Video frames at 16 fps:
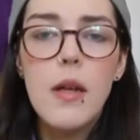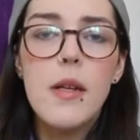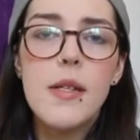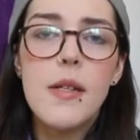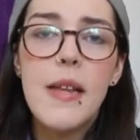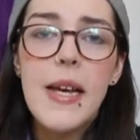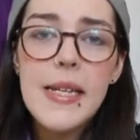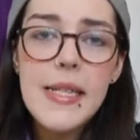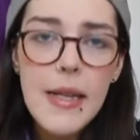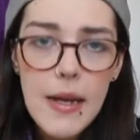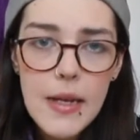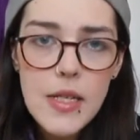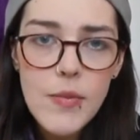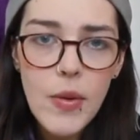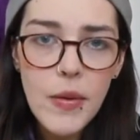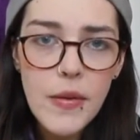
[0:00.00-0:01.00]
So that's
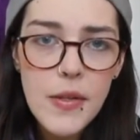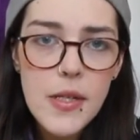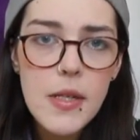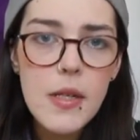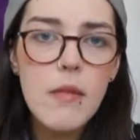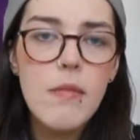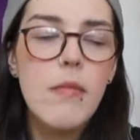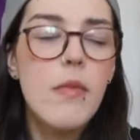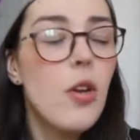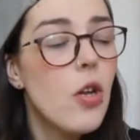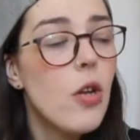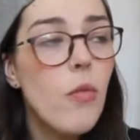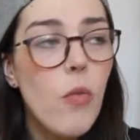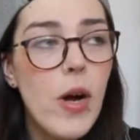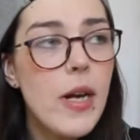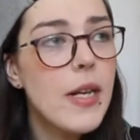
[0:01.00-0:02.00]
last month's.
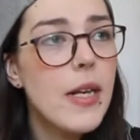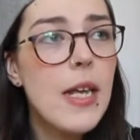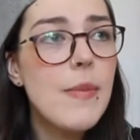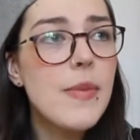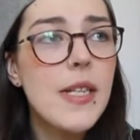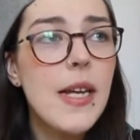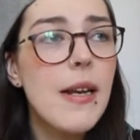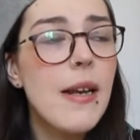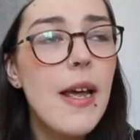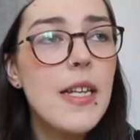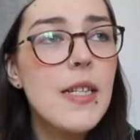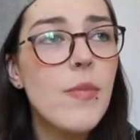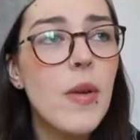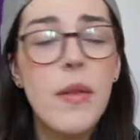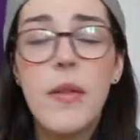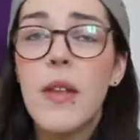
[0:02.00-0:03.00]
Why do I keep saying
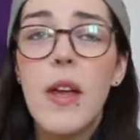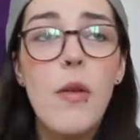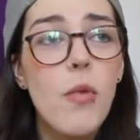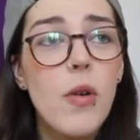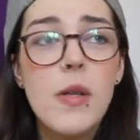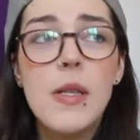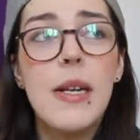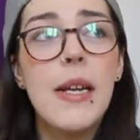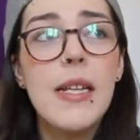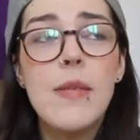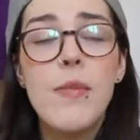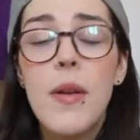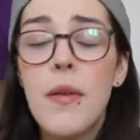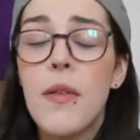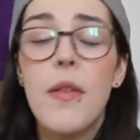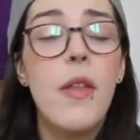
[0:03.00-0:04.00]
last month? It wasn't last
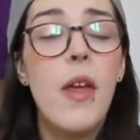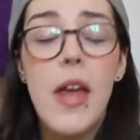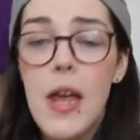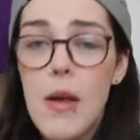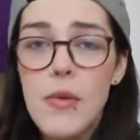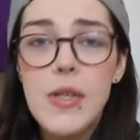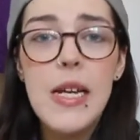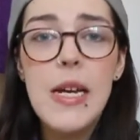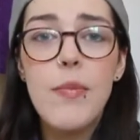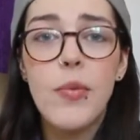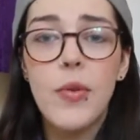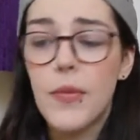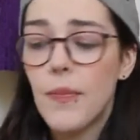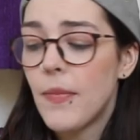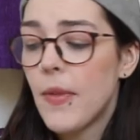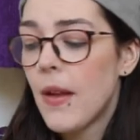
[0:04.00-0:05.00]
month, it was
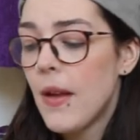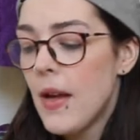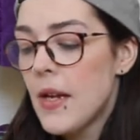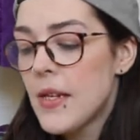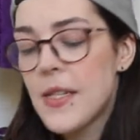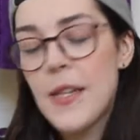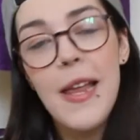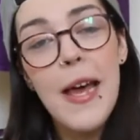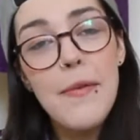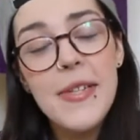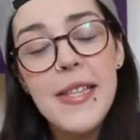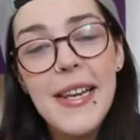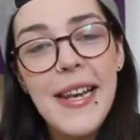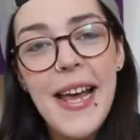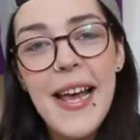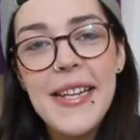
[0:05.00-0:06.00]
April. So that was
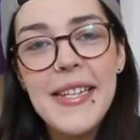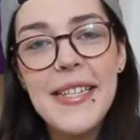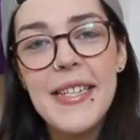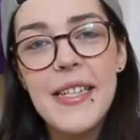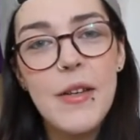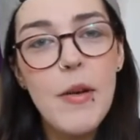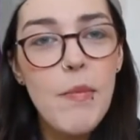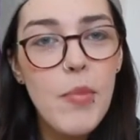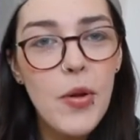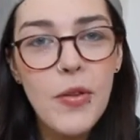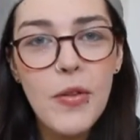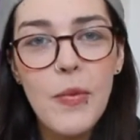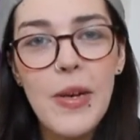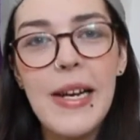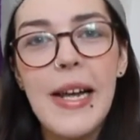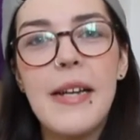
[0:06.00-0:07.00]
the last book
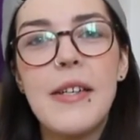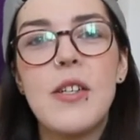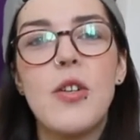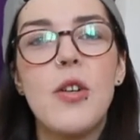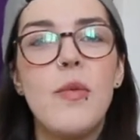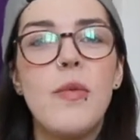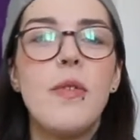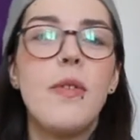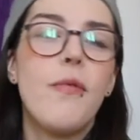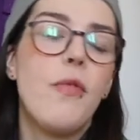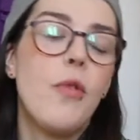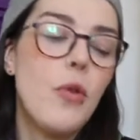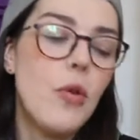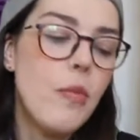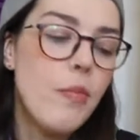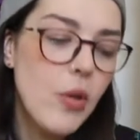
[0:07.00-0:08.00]
that we landed on
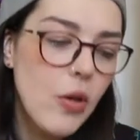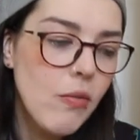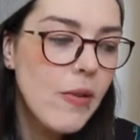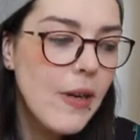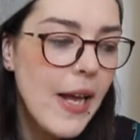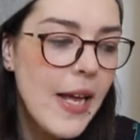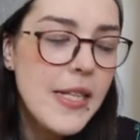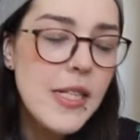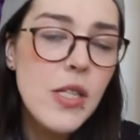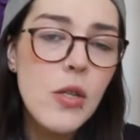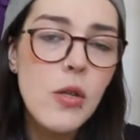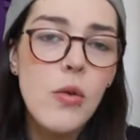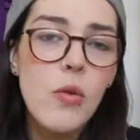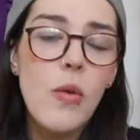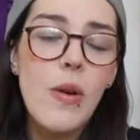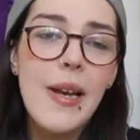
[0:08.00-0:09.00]
for Book Roulette,
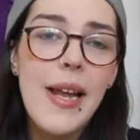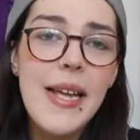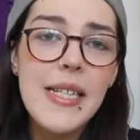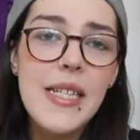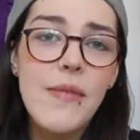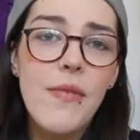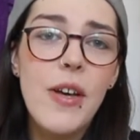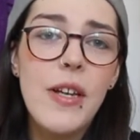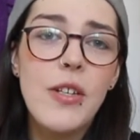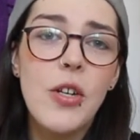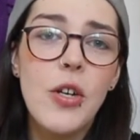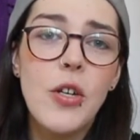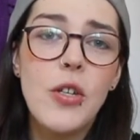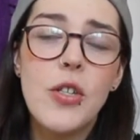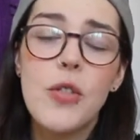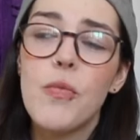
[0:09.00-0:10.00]
so let's find
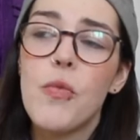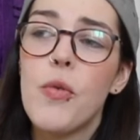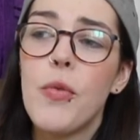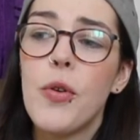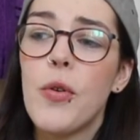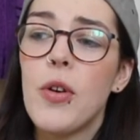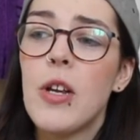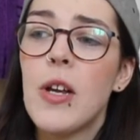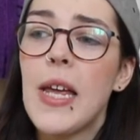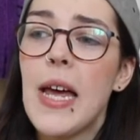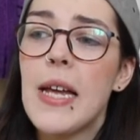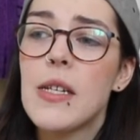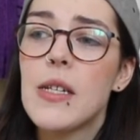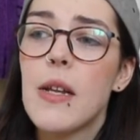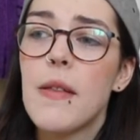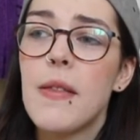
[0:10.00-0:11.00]
out what we're going to
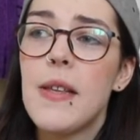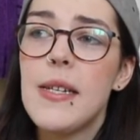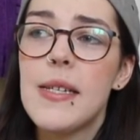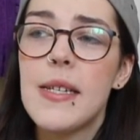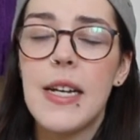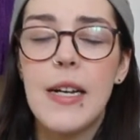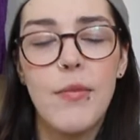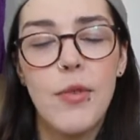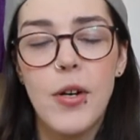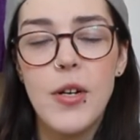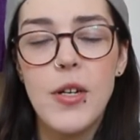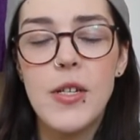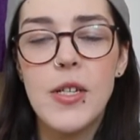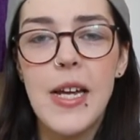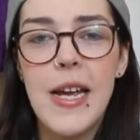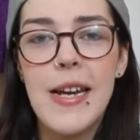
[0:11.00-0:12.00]
get this time
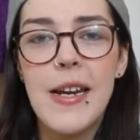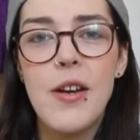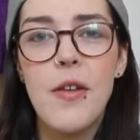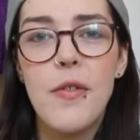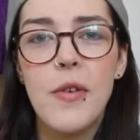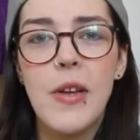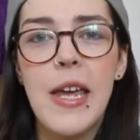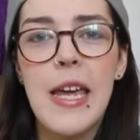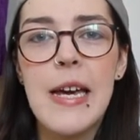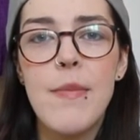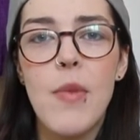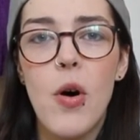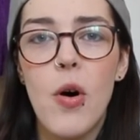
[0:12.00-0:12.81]
around in another game